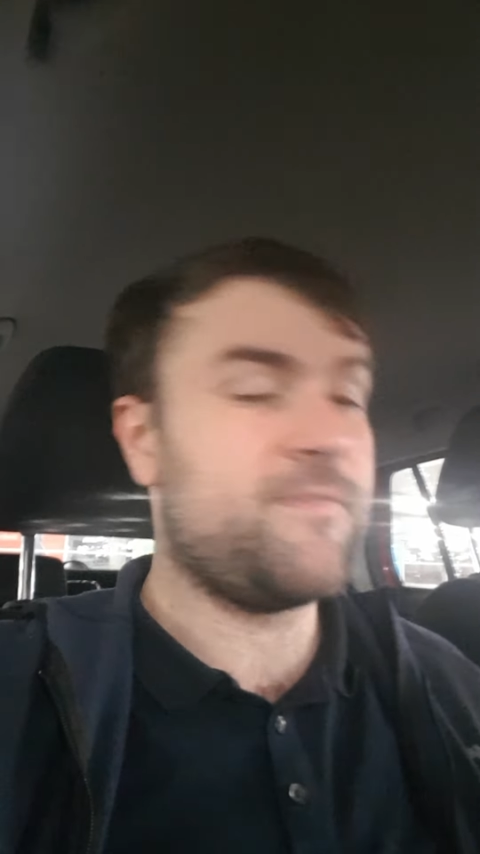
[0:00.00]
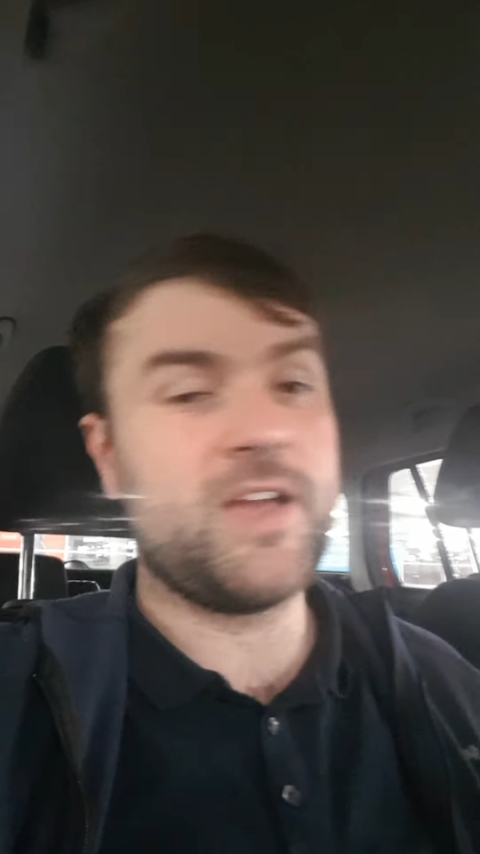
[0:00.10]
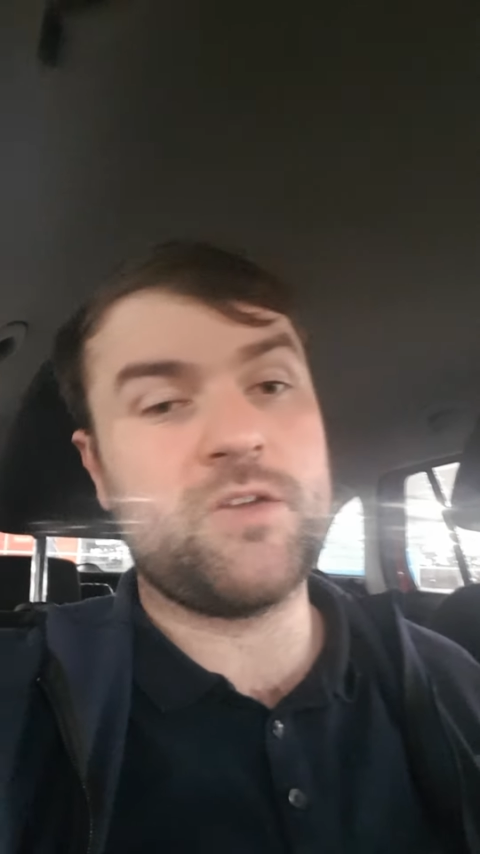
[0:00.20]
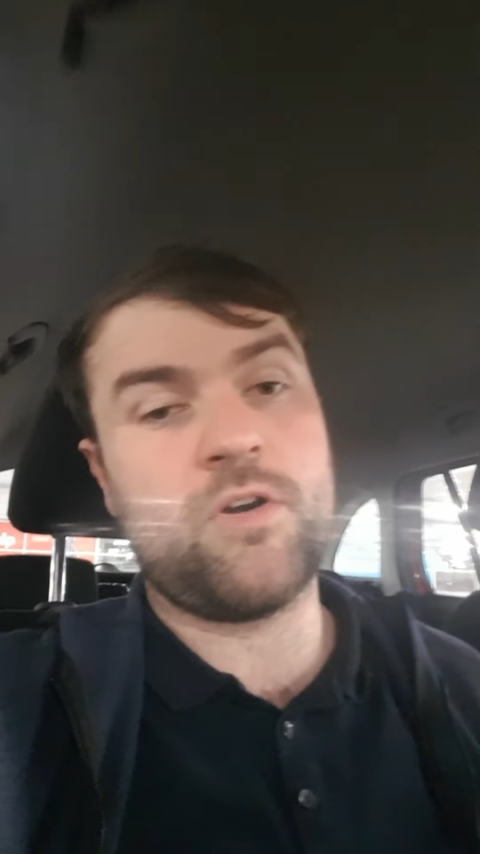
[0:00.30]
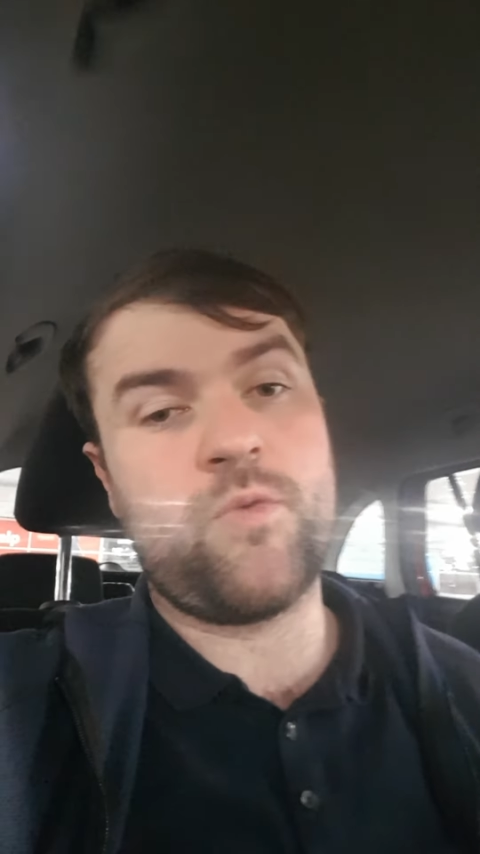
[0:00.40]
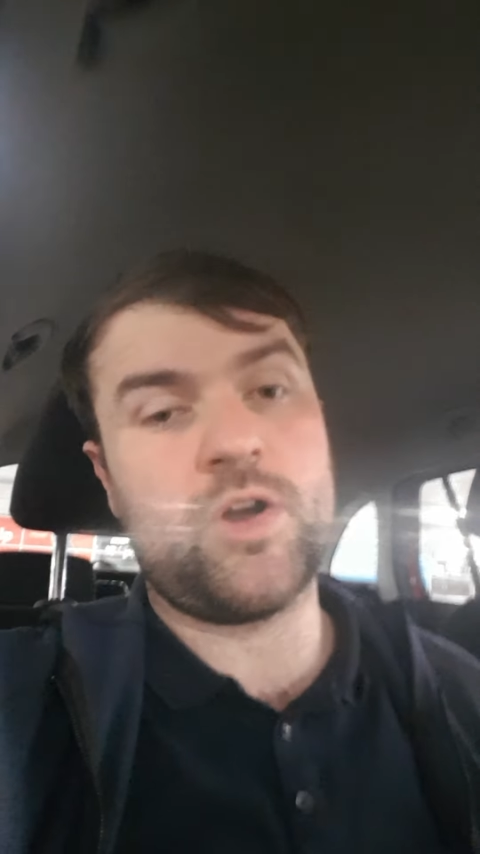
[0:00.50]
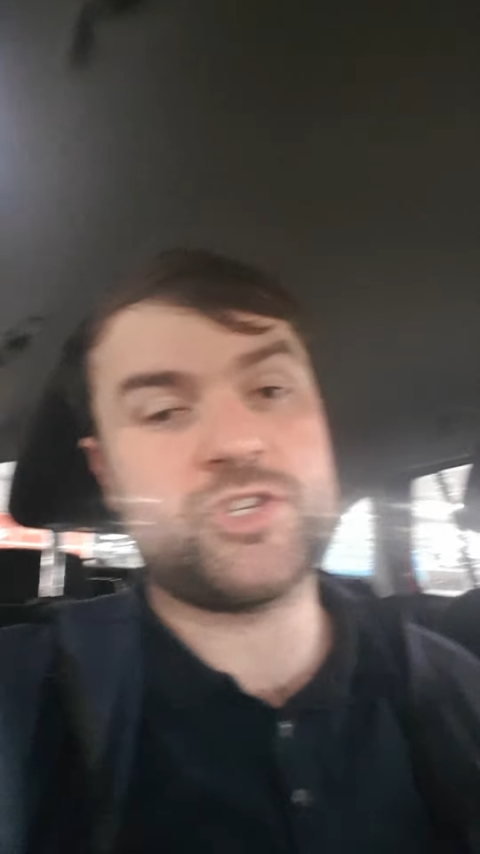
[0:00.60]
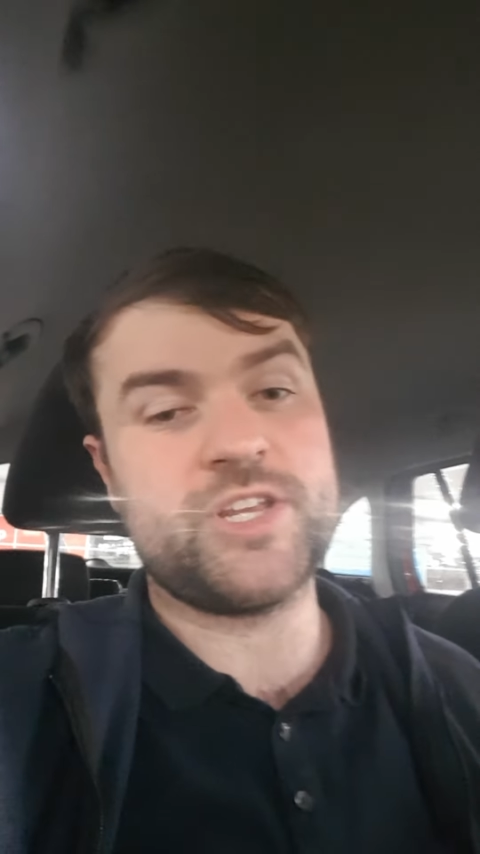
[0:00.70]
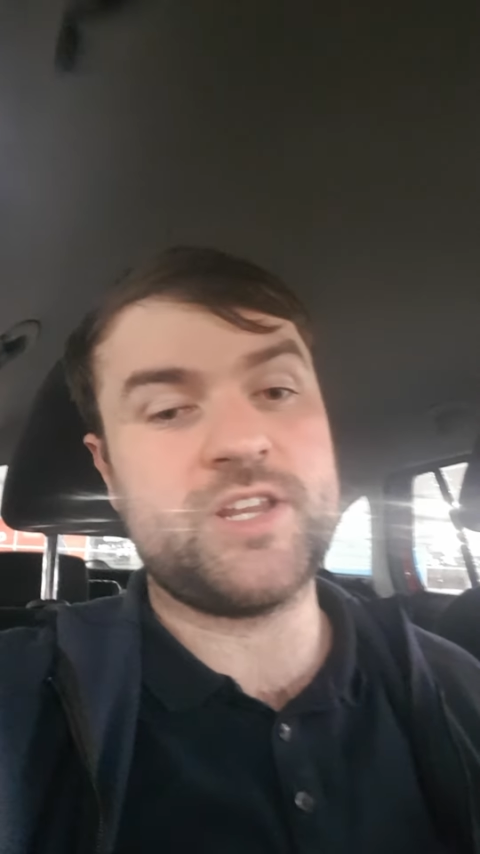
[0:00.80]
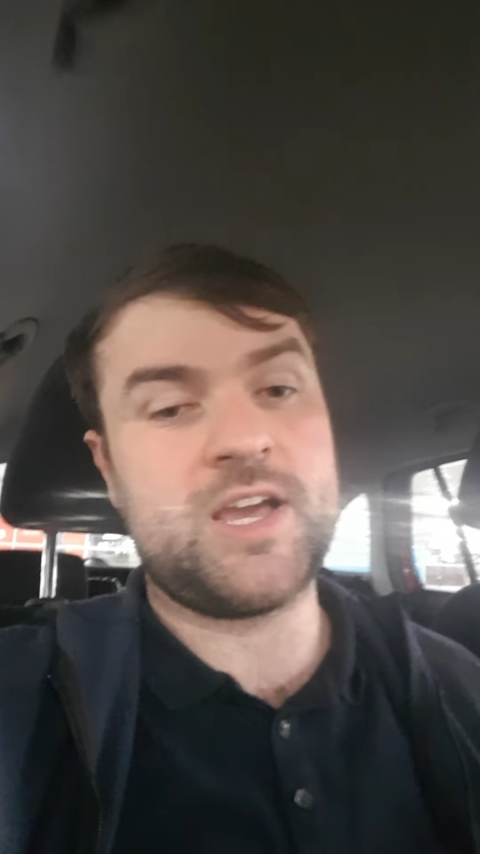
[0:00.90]
Thank you all for
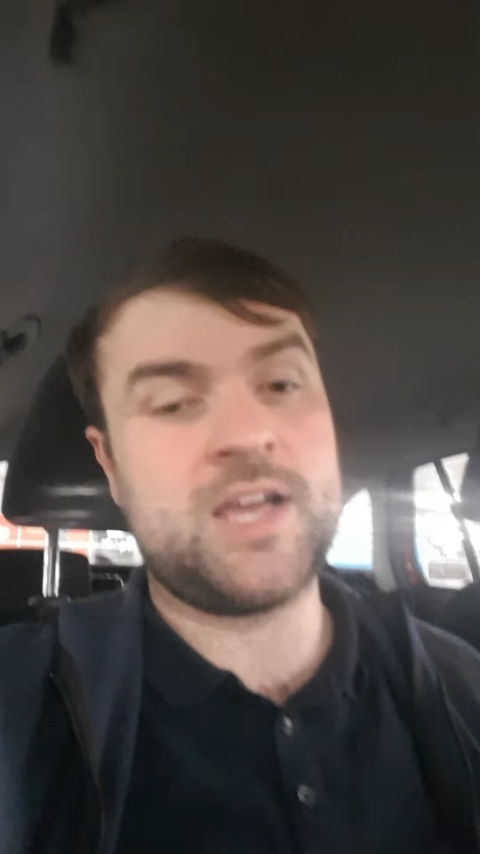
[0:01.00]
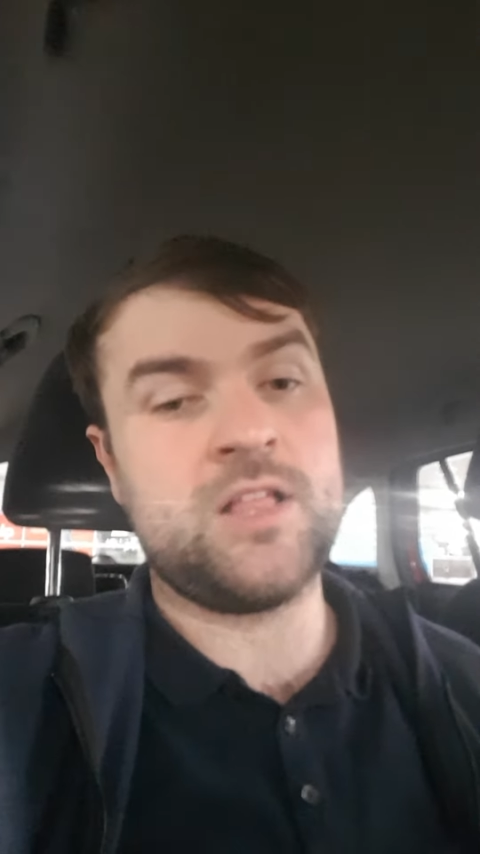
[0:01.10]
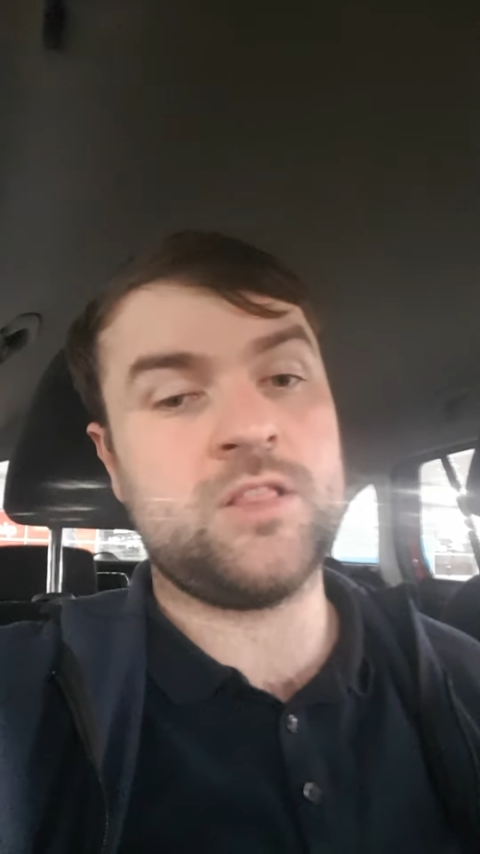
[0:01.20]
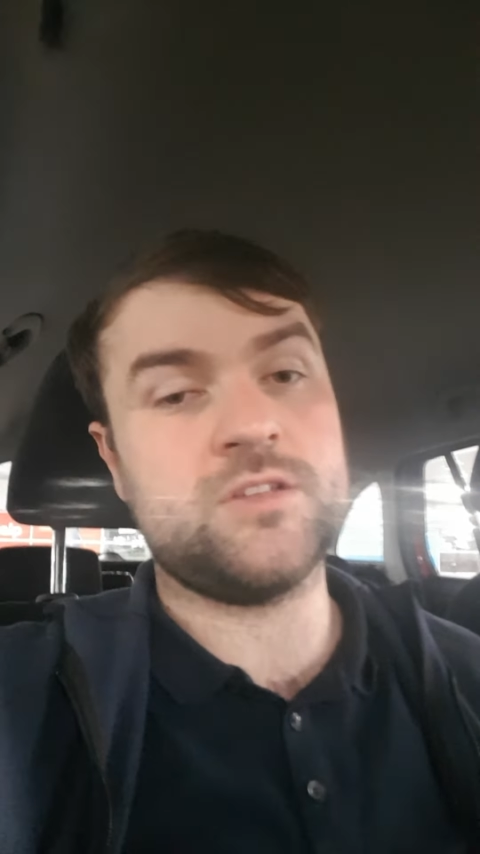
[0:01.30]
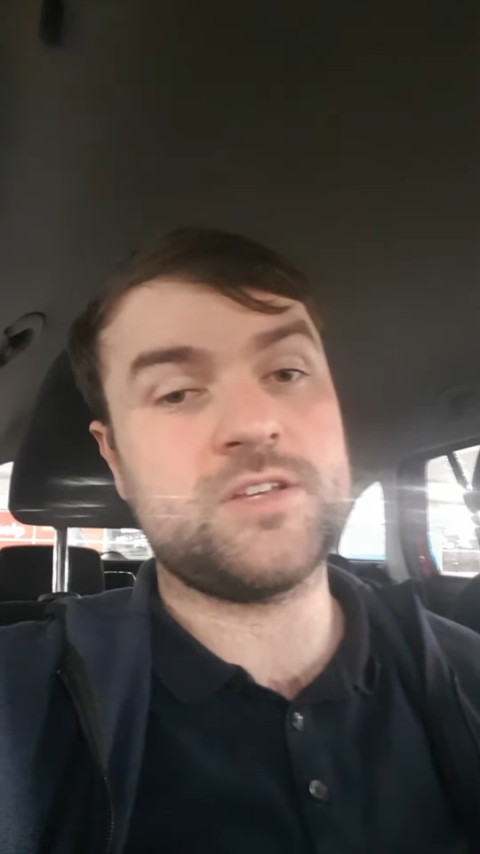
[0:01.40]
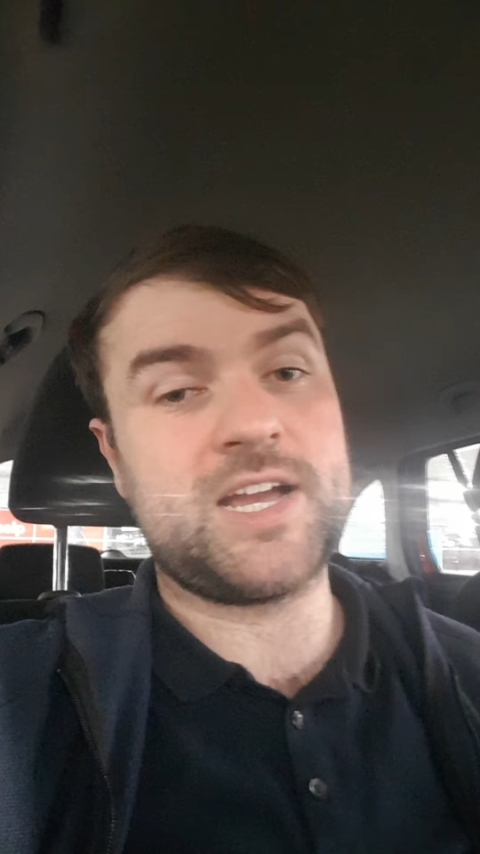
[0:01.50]
watching. I'll